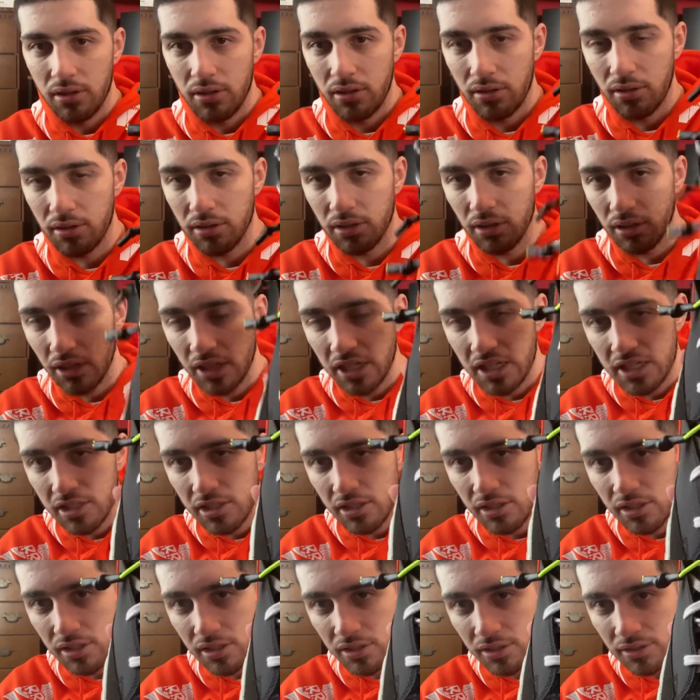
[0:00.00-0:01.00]
On the
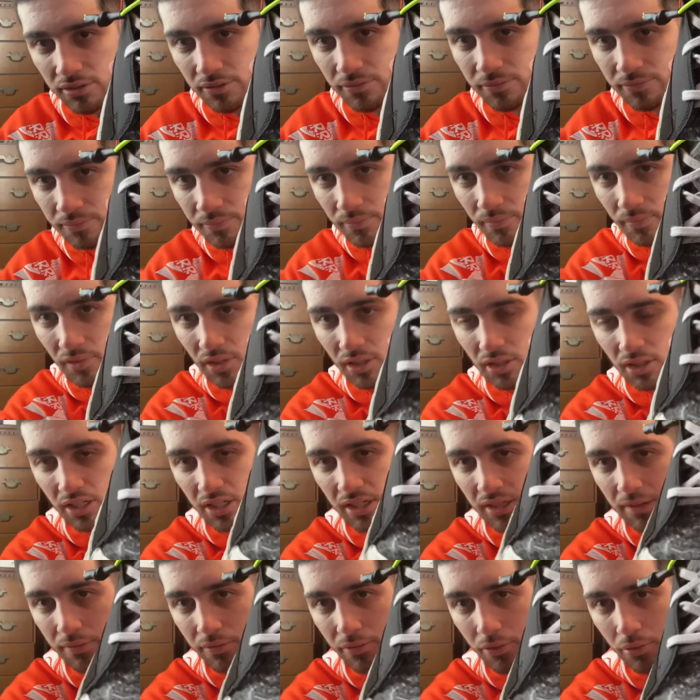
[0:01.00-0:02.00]
laces, you
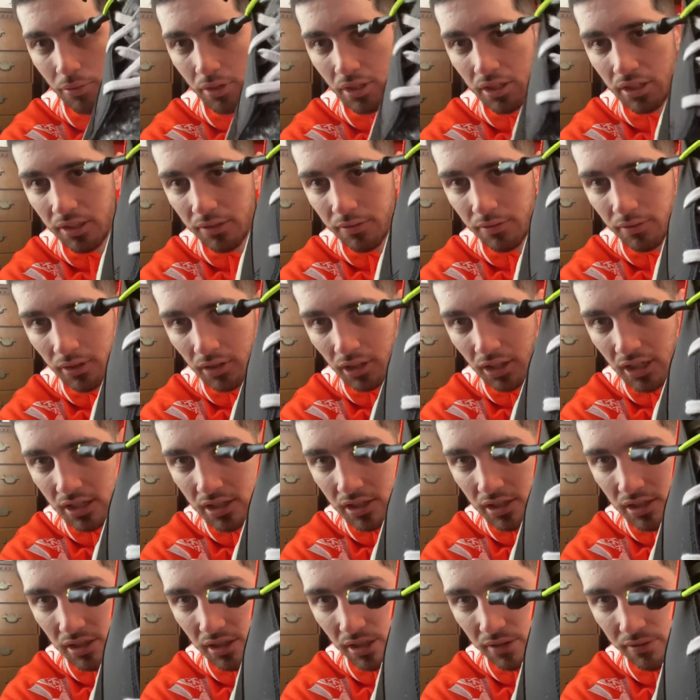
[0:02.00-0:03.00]
have three different
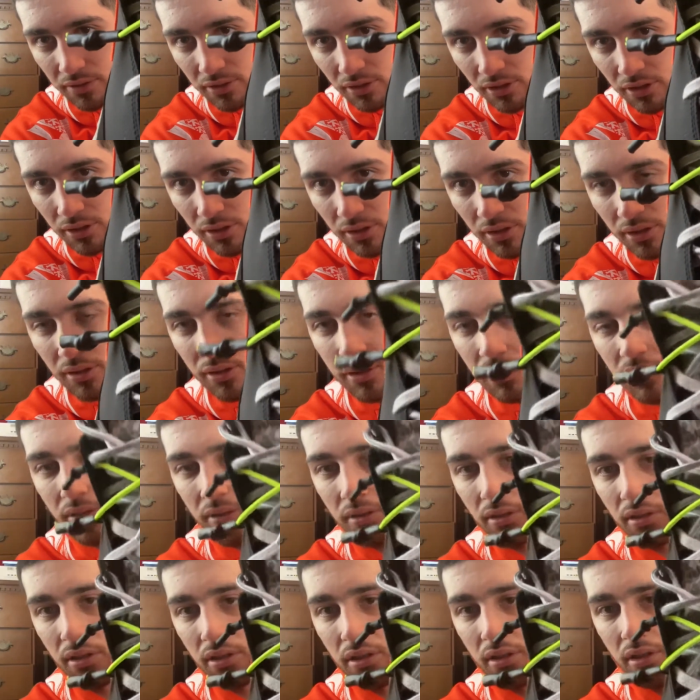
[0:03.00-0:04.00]
laces I've heard.
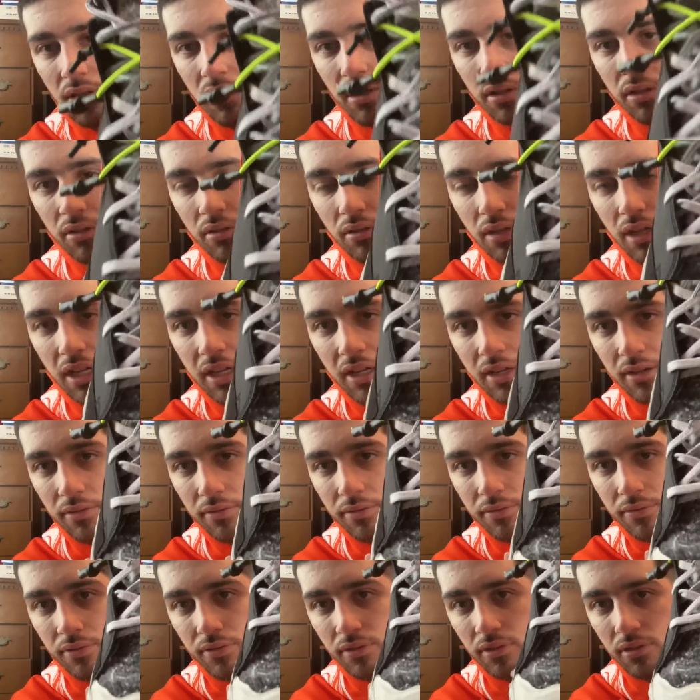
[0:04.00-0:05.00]
You have
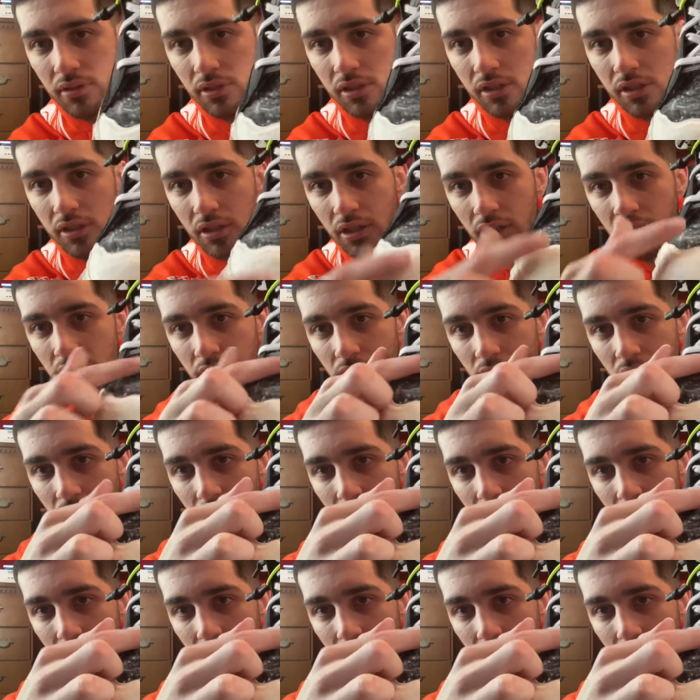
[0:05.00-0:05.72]
this under